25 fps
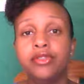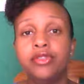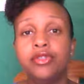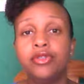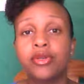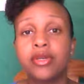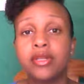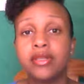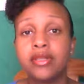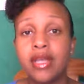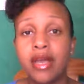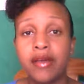
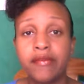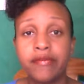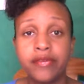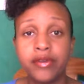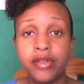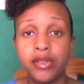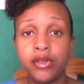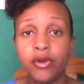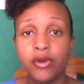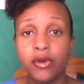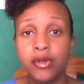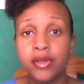You can
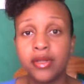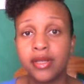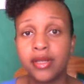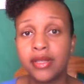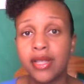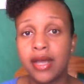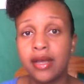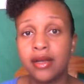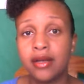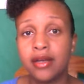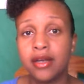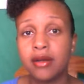definitely go look
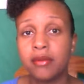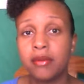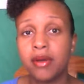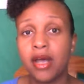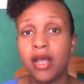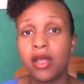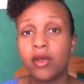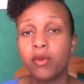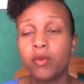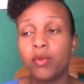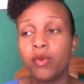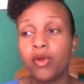that up.
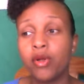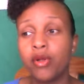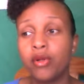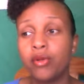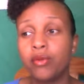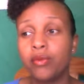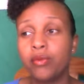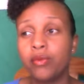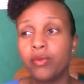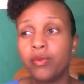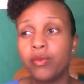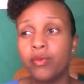I
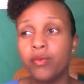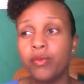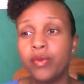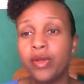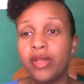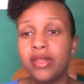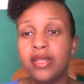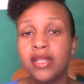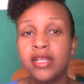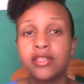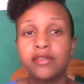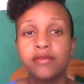will,
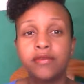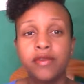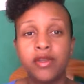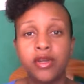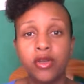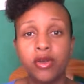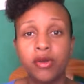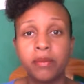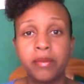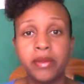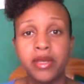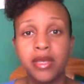when this
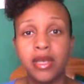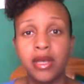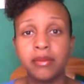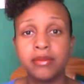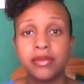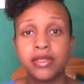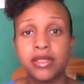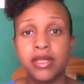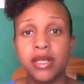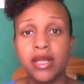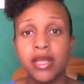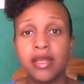video
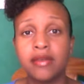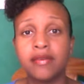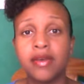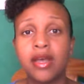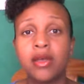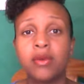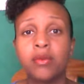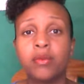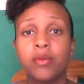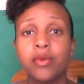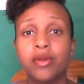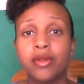becomes live,
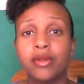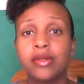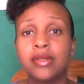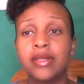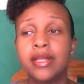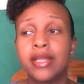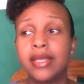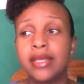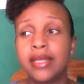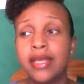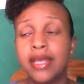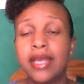I will
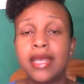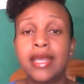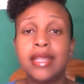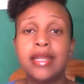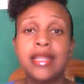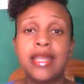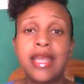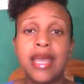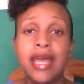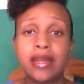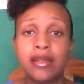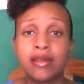link it in
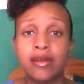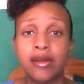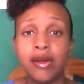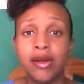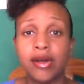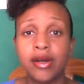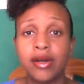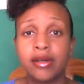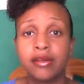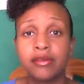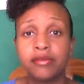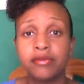the end
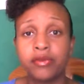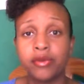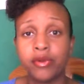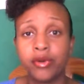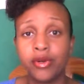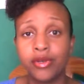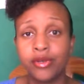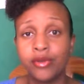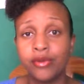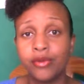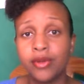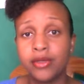card
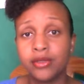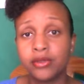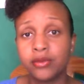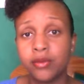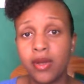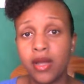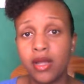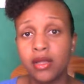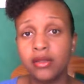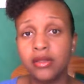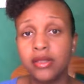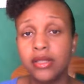for you as
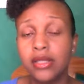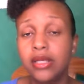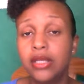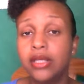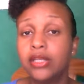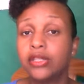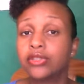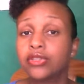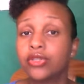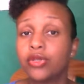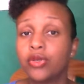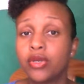well,
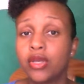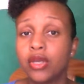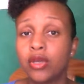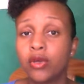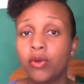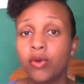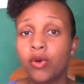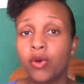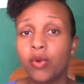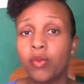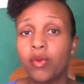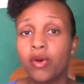so you can
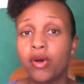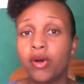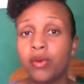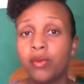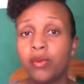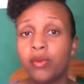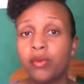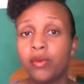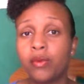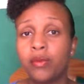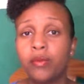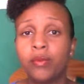go
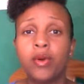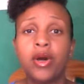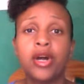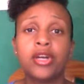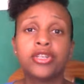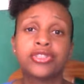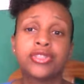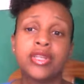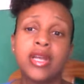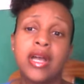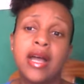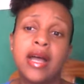
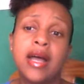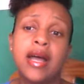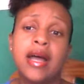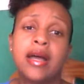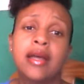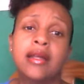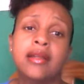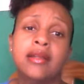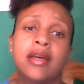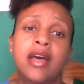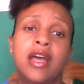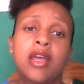watch that.
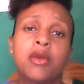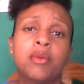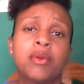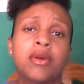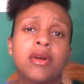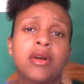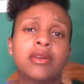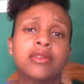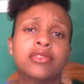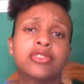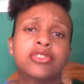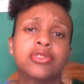And I will
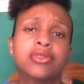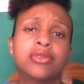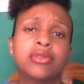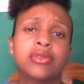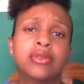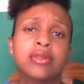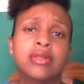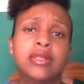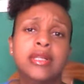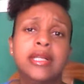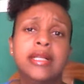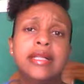
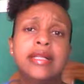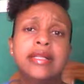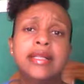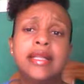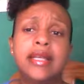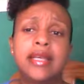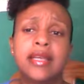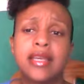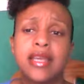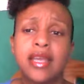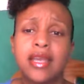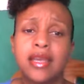also
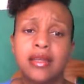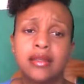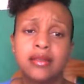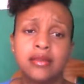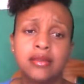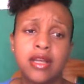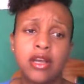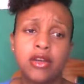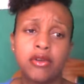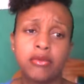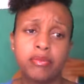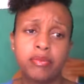link it.
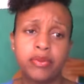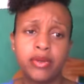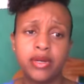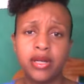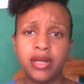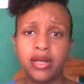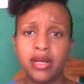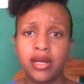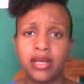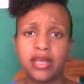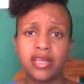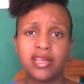I'll
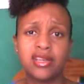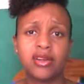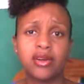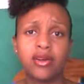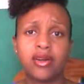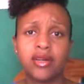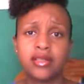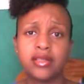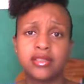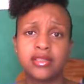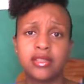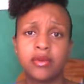put a
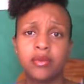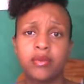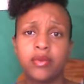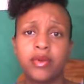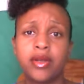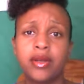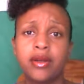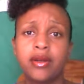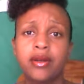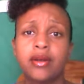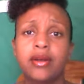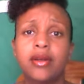card
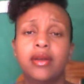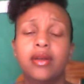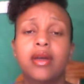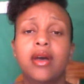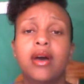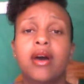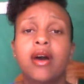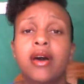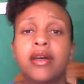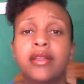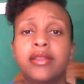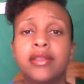somewhere
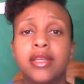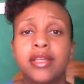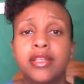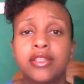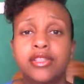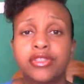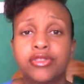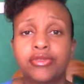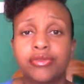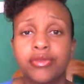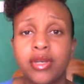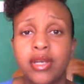on the
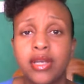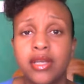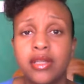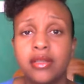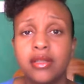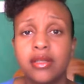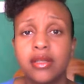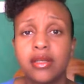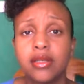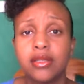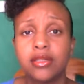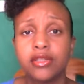
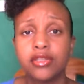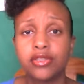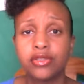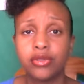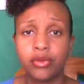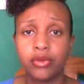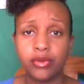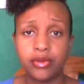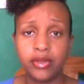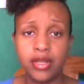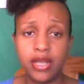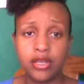screen
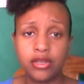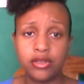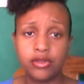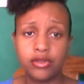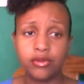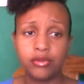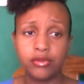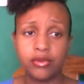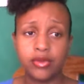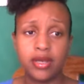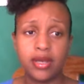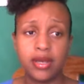so that
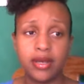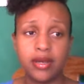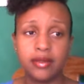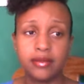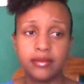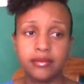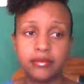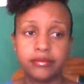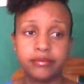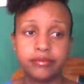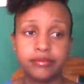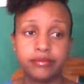you
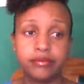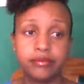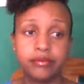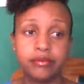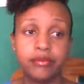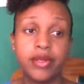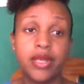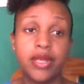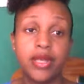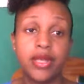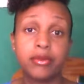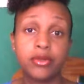can
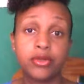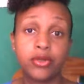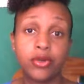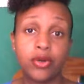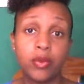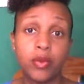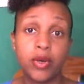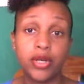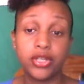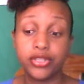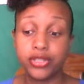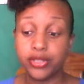be able to
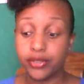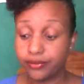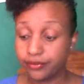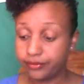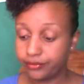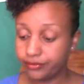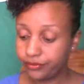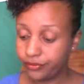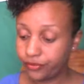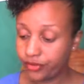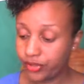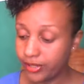go watch it,
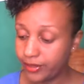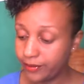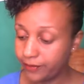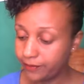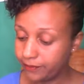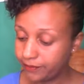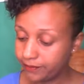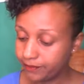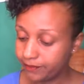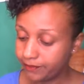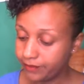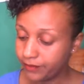right?
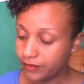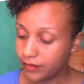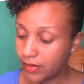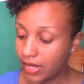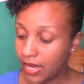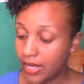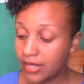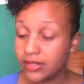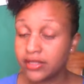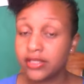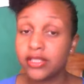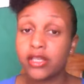
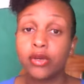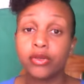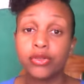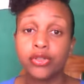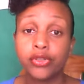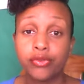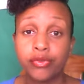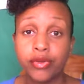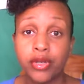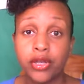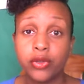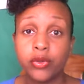And see how to
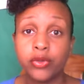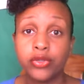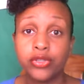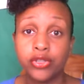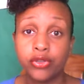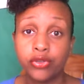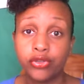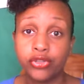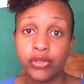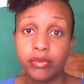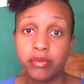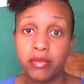create those
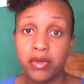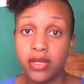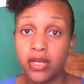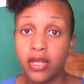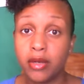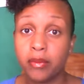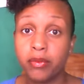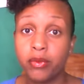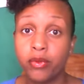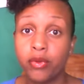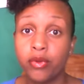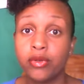social
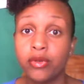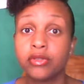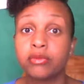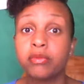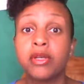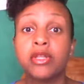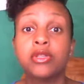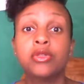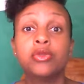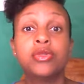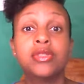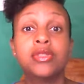media posts.
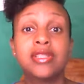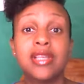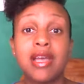But do